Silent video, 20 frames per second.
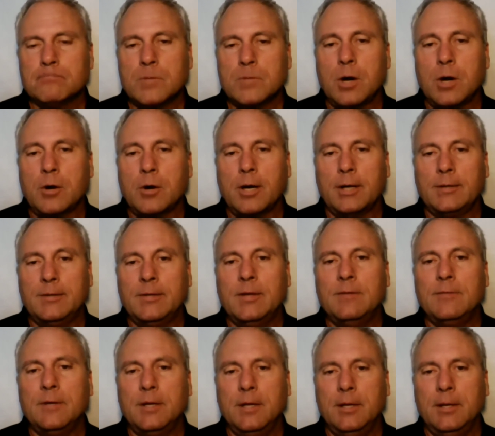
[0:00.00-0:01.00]

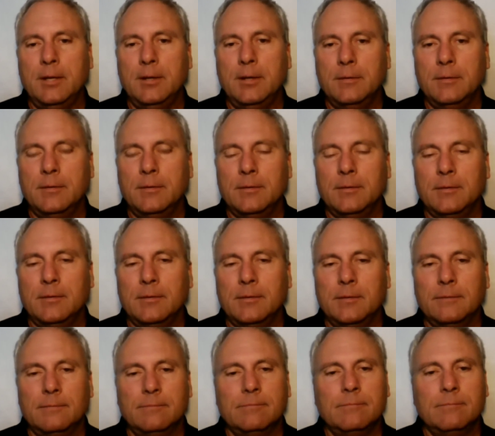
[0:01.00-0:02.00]
activity
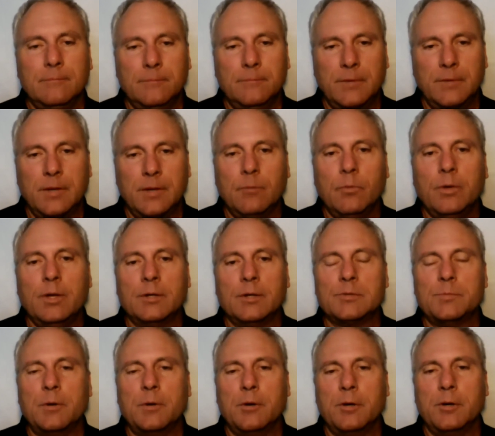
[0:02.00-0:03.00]
that we
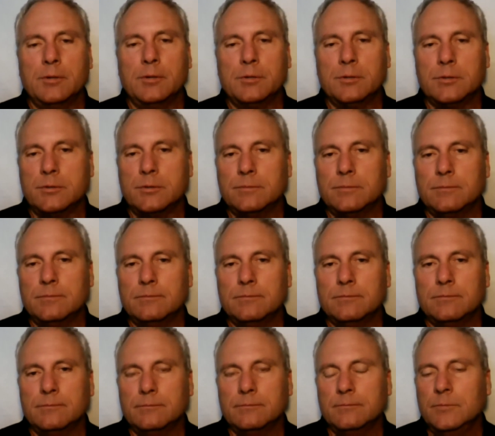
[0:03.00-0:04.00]
experience
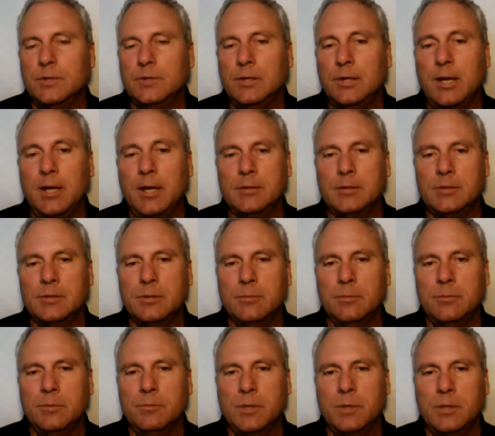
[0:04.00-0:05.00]
today as
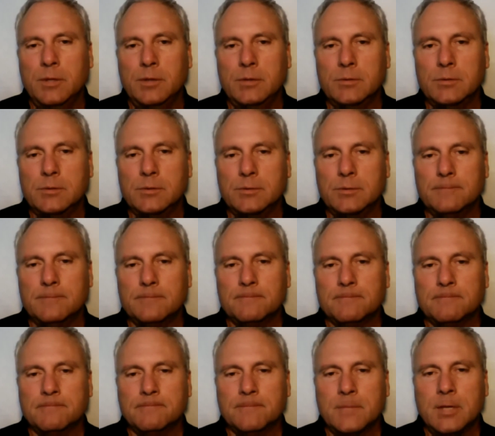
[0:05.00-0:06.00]
human beings.
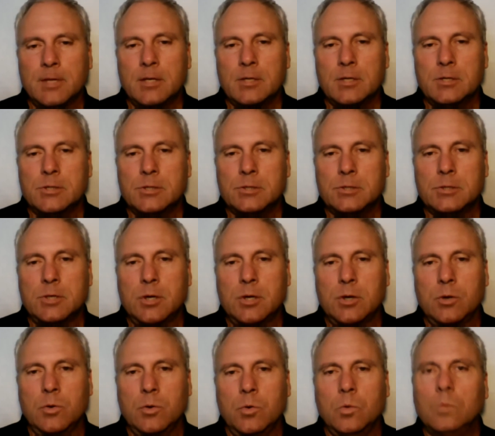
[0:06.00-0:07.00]

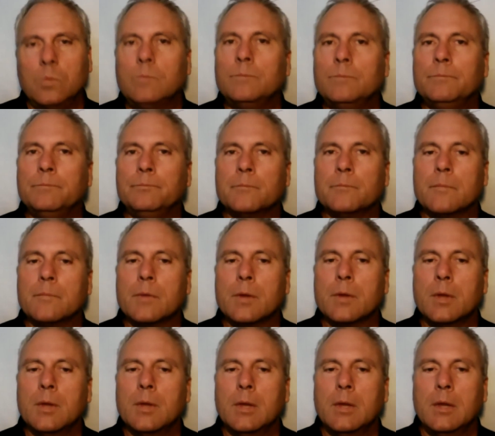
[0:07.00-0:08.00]
So
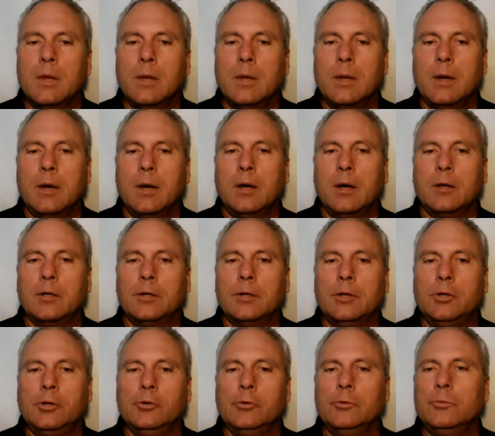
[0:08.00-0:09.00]
I'll
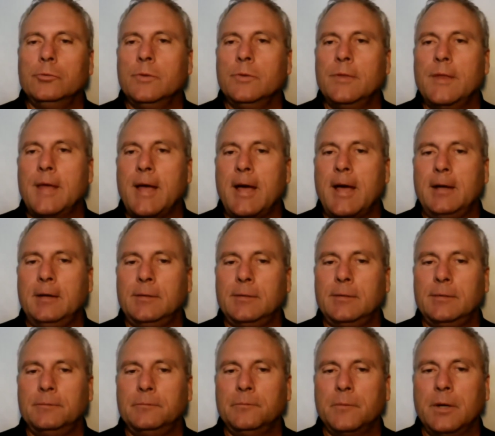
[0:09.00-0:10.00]
conclude with
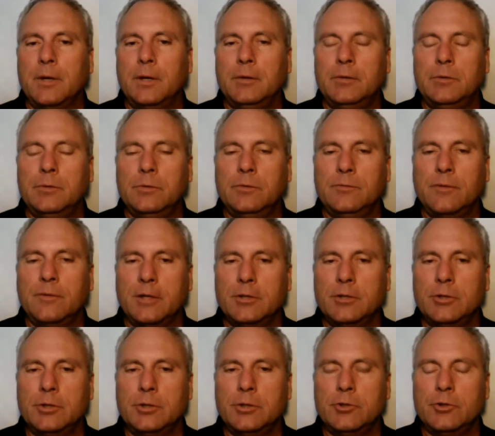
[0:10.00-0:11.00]
that. I do
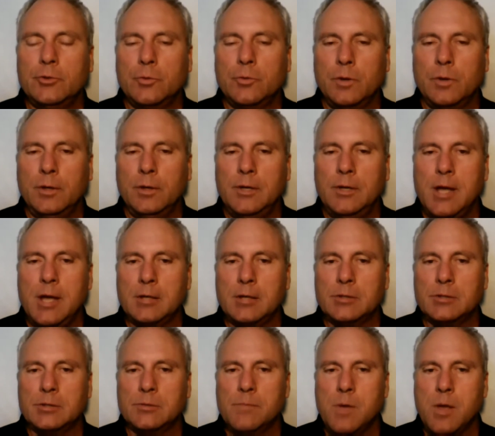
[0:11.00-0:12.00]
invite you to join
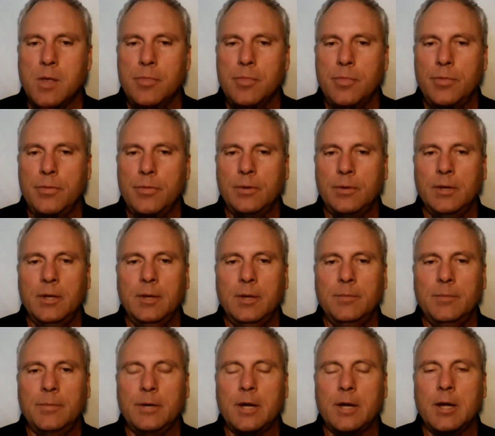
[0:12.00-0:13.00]
next month. Keep
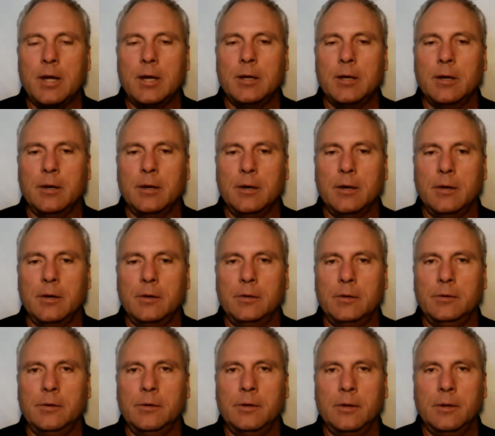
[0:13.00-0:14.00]
an eye
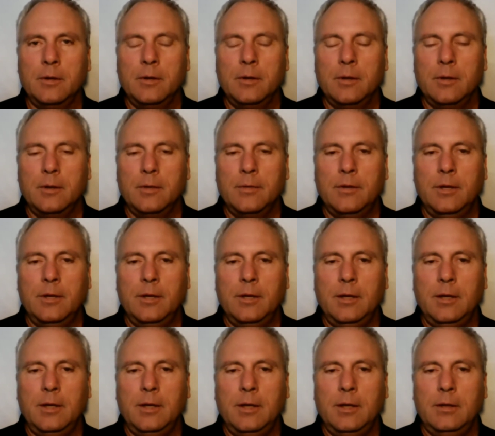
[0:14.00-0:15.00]
on
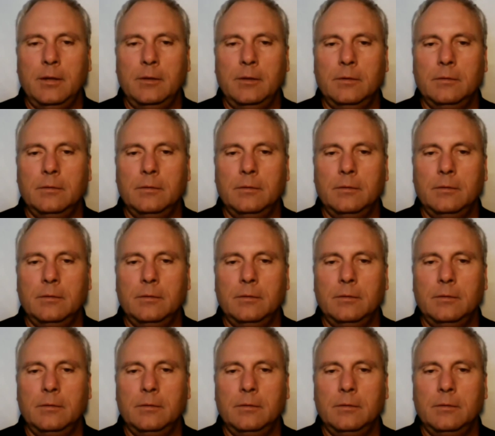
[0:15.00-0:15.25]
the